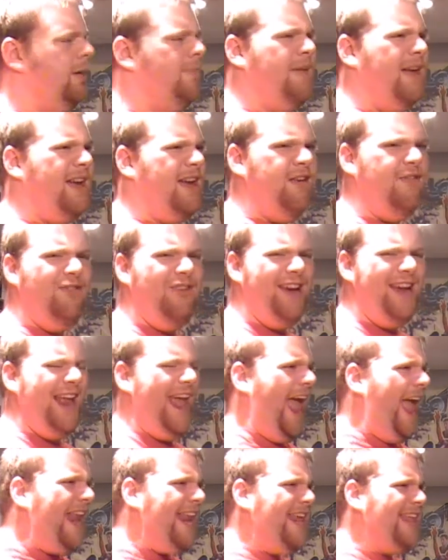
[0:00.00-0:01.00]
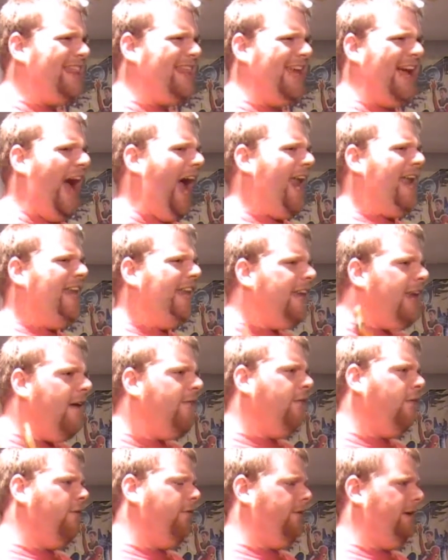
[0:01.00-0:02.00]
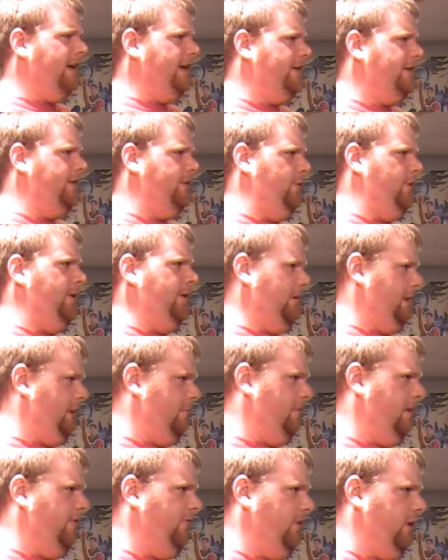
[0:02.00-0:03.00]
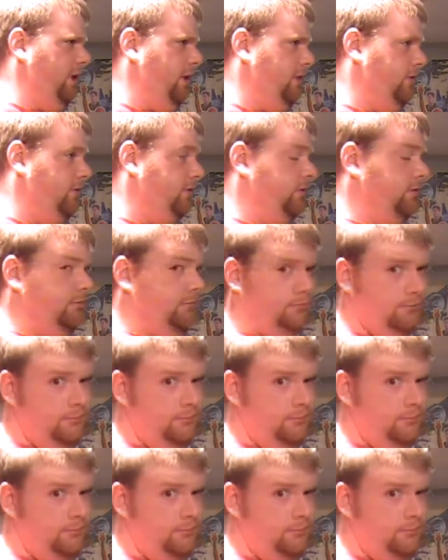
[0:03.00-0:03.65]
I'm not going to forget anything. I never forget to do anything in my videos.